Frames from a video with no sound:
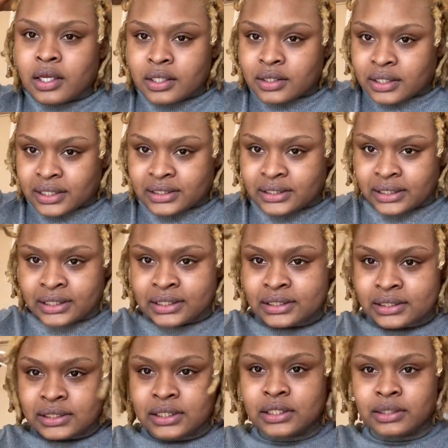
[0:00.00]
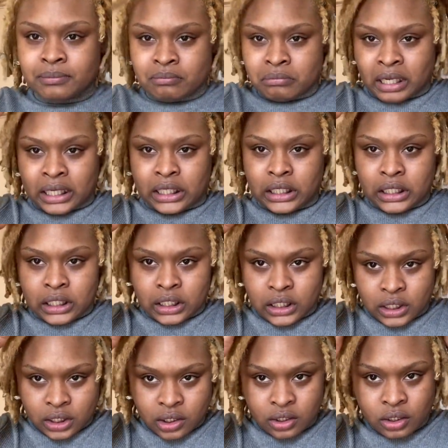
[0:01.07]
this is me
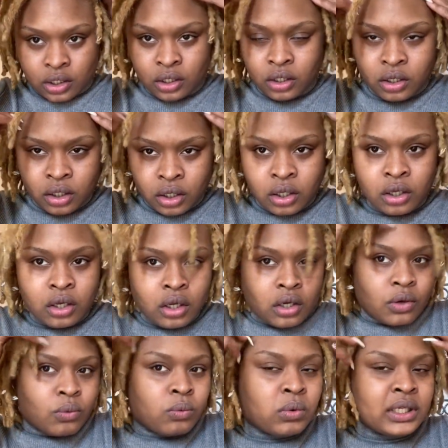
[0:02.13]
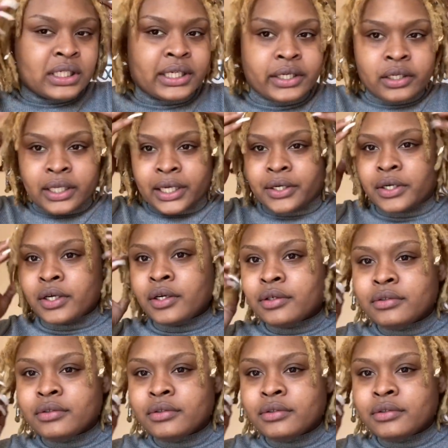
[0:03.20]
1 year later.